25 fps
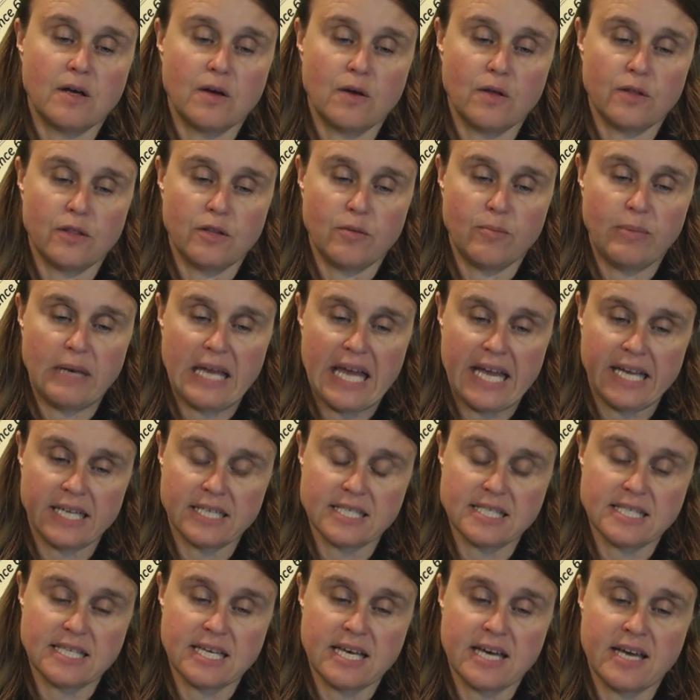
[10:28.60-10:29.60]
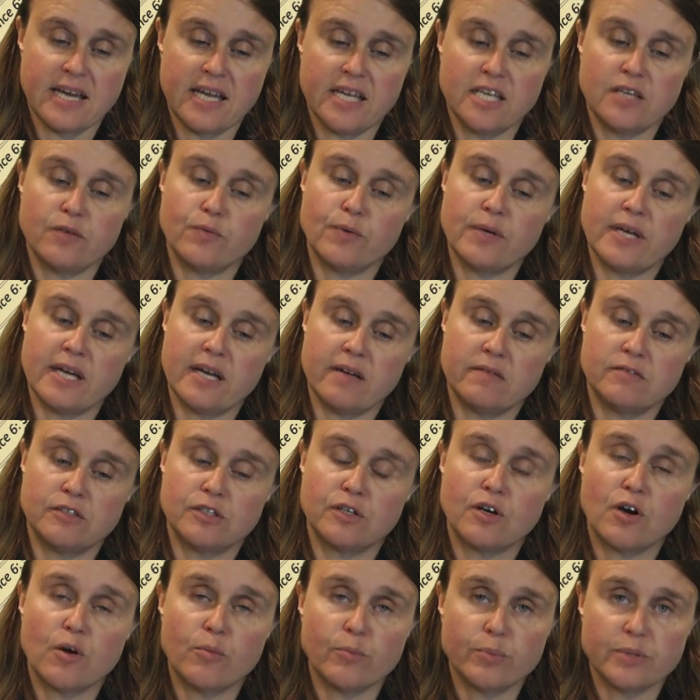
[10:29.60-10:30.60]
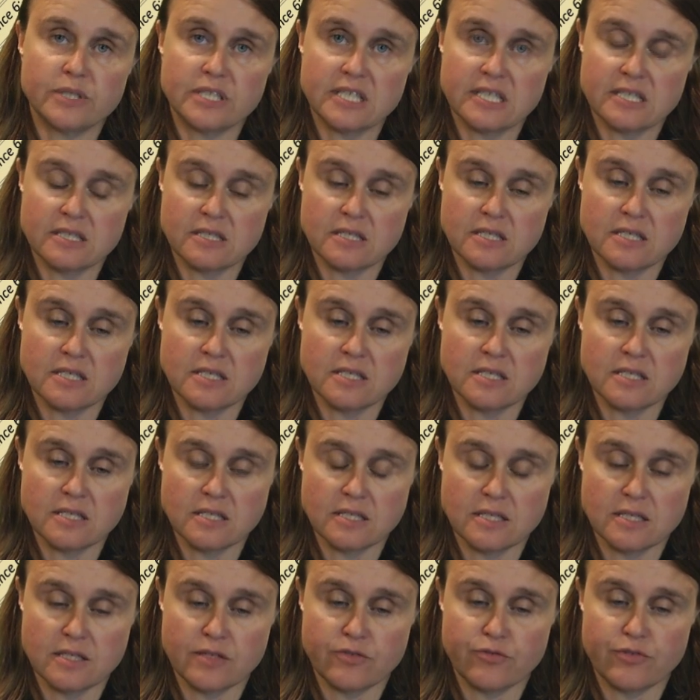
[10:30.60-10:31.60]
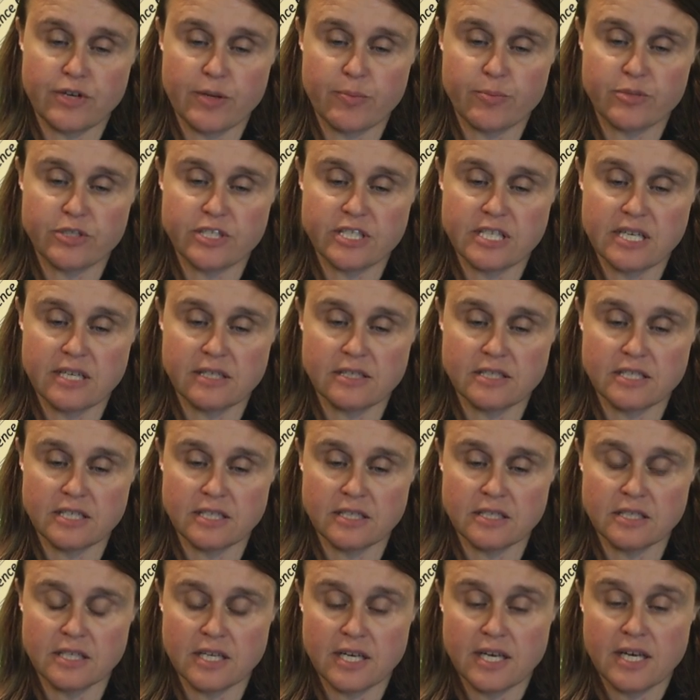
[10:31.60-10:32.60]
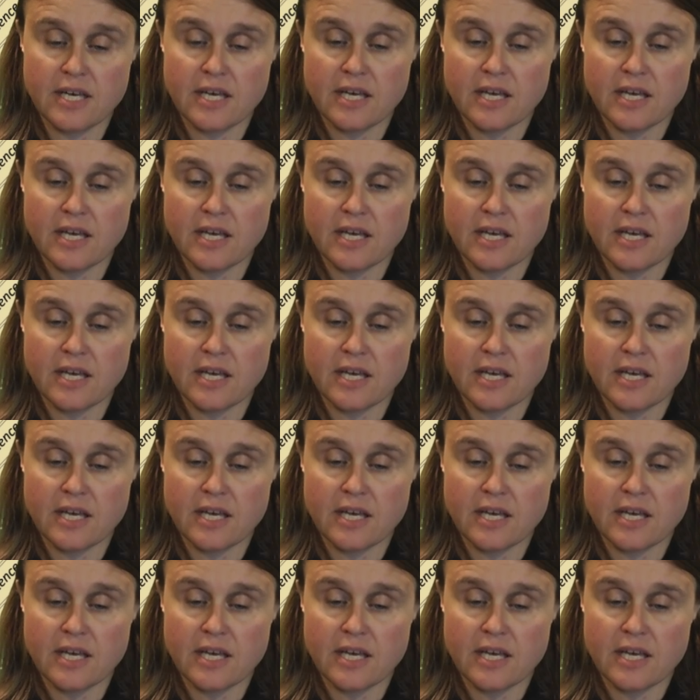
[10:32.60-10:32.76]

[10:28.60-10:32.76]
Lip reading: on the black side we have the competences represented,